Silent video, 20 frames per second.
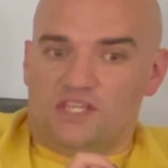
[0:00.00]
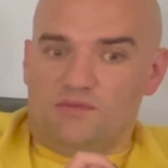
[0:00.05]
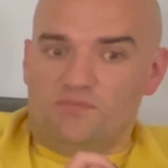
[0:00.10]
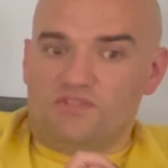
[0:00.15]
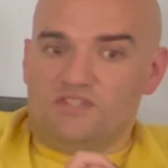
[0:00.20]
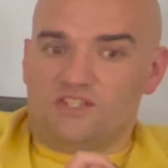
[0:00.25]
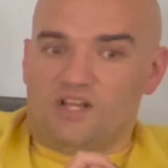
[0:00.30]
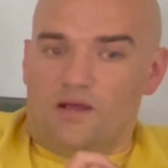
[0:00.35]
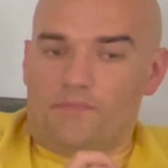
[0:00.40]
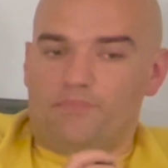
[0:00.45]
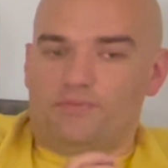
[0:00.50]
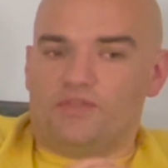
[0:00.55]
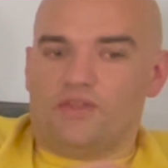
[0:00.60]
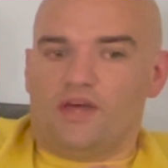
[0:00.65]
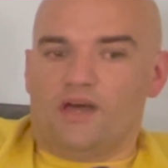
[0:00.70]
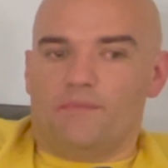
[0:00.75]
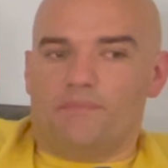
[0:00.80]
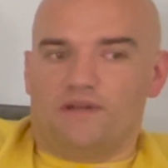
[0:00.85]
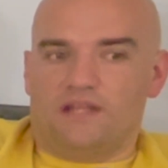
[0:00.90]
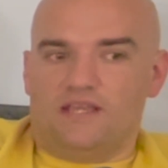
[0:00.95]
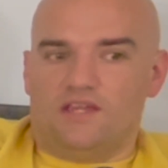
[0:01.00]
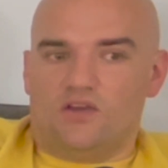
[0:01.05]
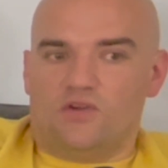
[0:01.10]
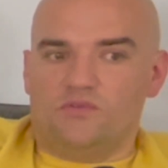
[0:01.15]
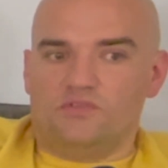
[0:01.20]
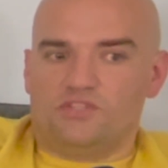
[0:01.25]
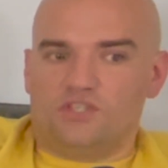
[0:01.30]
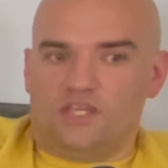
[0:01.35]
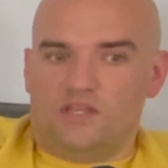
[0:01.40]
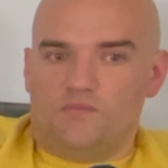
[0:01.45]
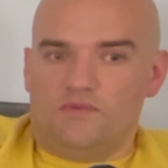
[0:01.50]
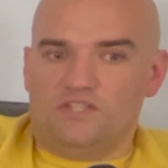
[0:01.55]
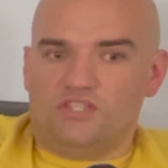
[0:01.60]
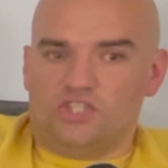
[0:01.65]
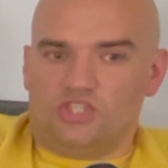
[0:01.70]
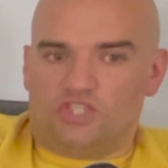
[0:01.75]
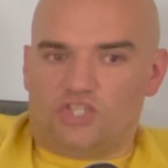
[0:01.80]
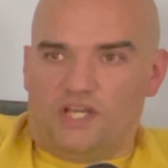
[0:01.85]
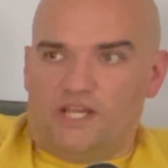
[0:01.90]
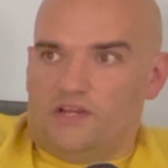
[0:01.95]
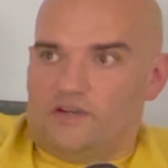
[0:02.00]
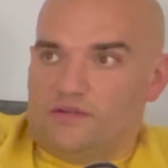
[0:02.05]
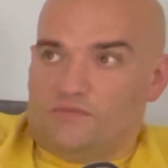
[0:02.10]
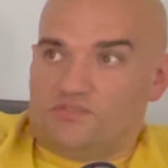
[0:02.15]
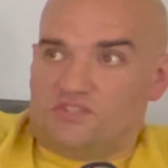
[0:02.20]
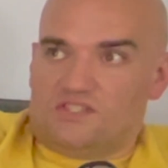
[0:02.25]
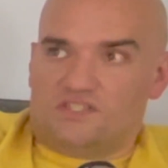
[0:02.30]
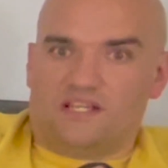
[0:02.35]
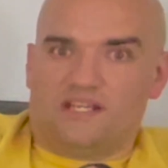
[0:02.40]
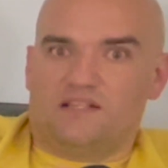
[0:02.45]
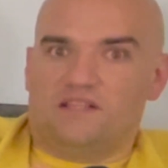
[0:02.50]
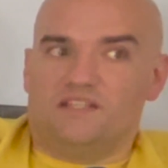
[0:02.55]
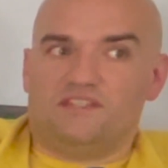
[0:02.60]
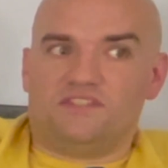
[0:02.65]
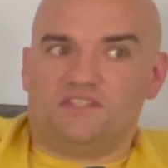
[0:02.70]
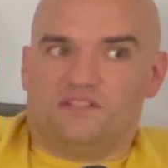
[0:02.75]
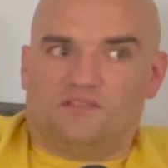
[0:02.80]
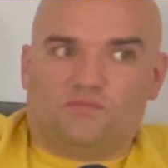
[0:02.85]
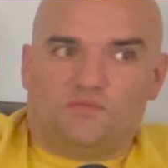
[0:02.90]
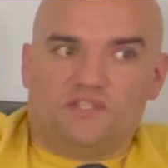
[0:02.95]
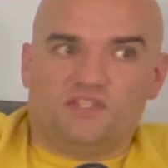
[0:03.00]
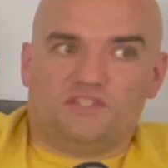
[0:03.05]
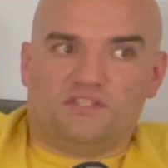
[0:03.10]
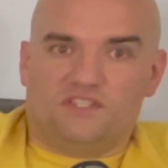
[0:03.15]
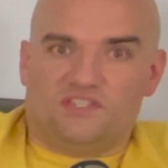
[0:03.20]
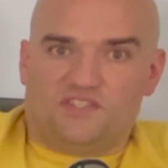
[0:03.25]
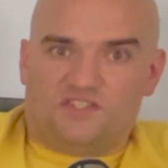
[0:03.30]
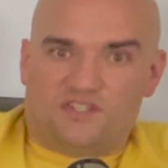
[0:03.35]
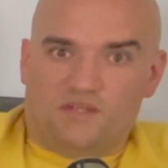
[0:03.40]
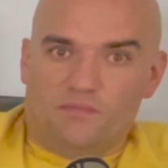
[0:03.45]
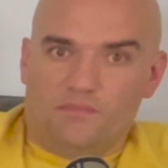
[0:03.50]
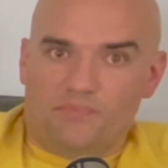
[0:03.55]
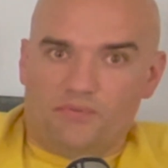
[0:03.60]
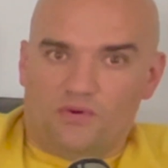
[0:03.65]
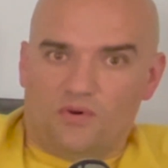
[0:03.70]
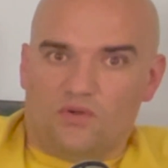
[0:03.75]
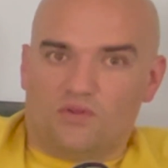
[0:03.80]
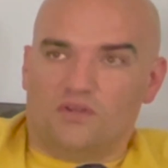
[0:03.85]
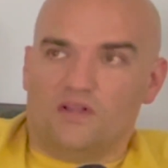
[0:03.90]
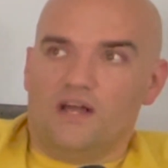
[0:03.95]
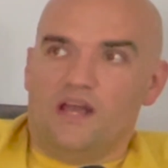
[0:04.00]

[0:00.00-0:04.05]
up there, but he went to China and he was just like, listen, the reason is simple.